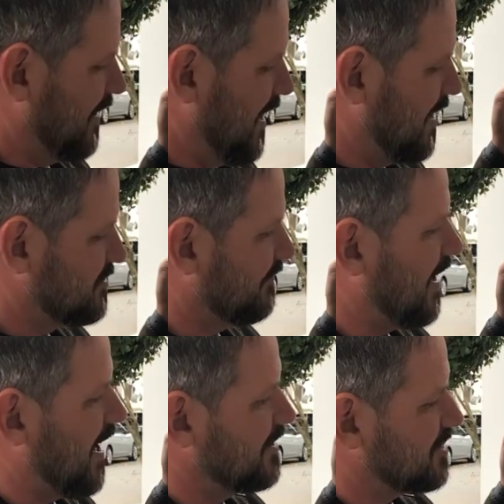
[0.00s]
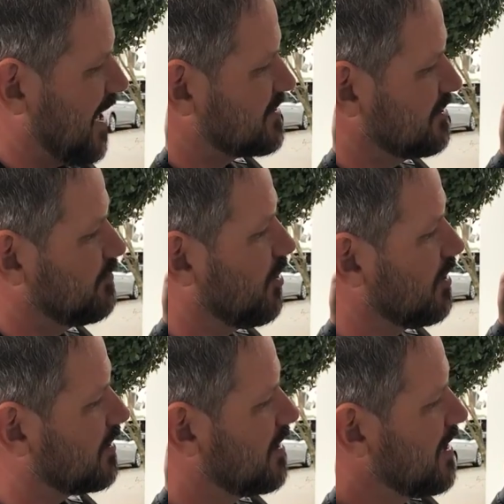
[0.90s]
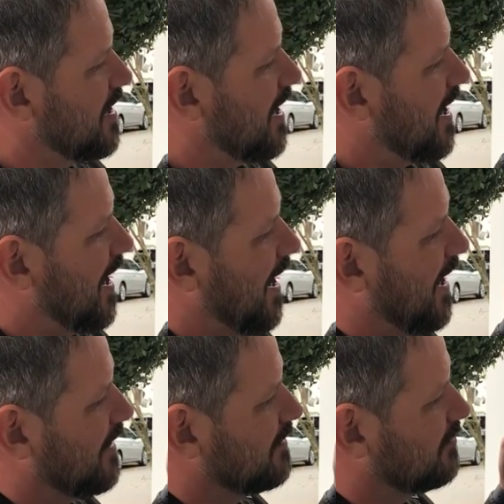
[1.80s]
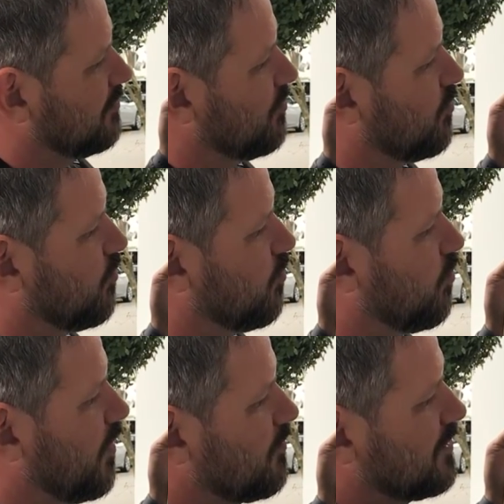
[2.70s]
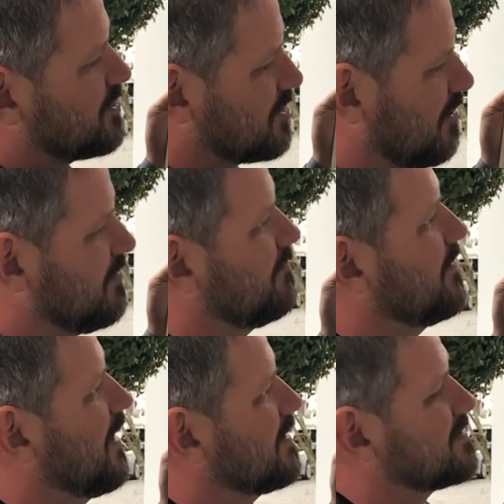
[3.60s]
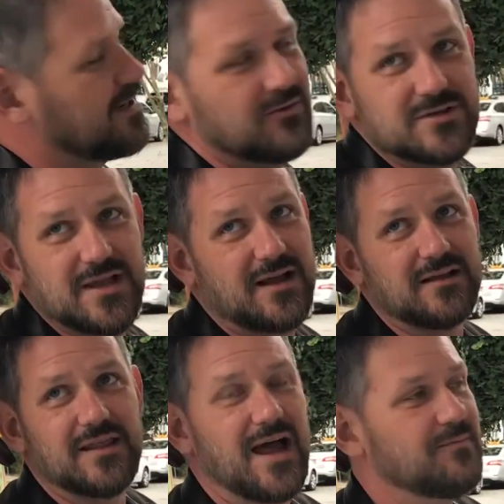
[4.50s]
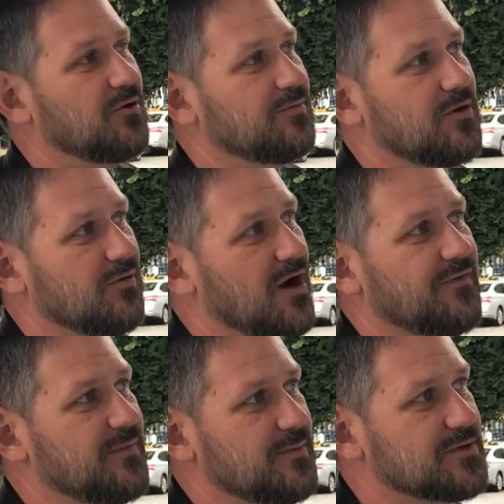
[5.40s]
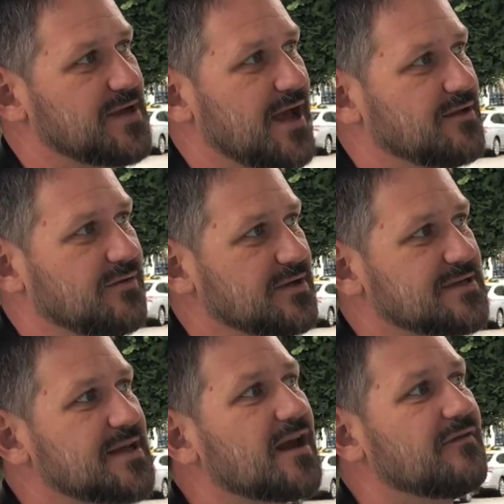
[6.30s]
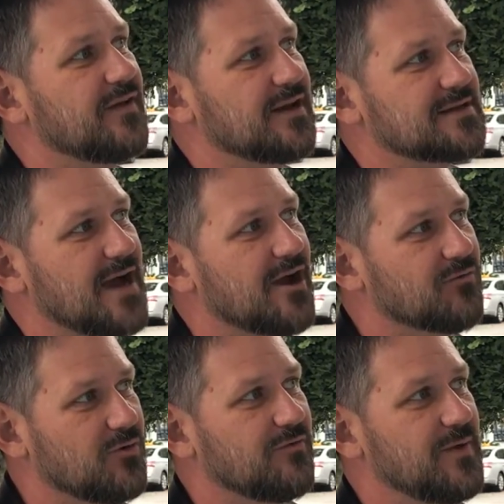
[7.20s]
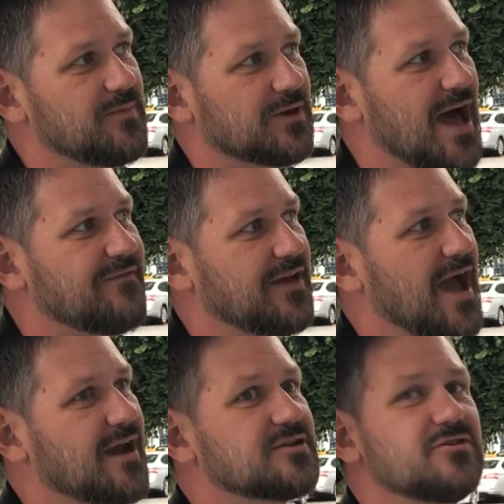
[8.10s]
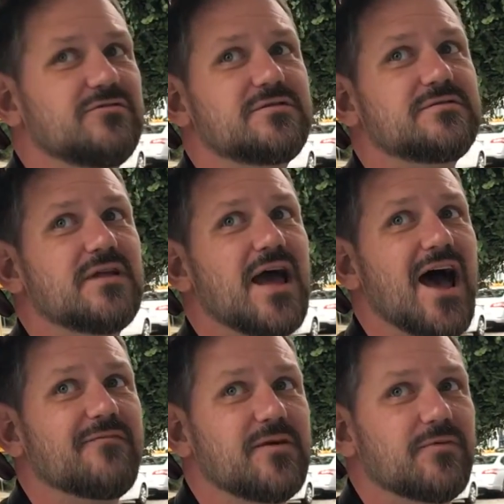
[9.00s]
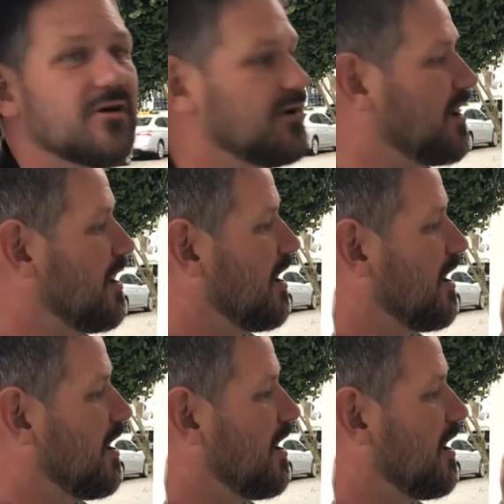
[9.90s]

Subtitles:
the edge of Jackson Park. And when we showed them this, it was like a light bulb going off in people's head. Instead of an entire room of people laughing at us, you have people going,